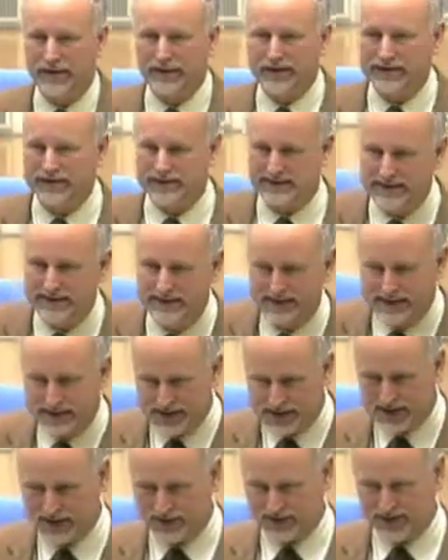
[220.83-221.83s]
has at least
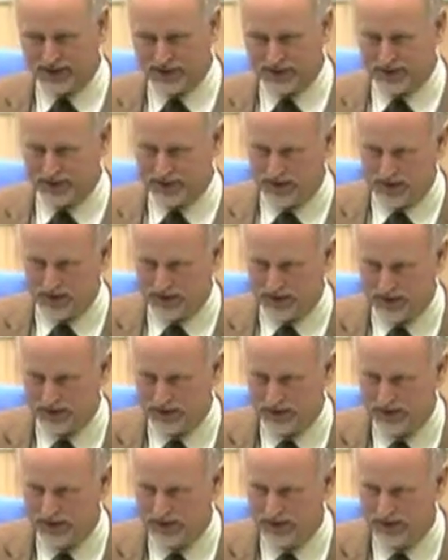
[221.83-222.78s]
started this process.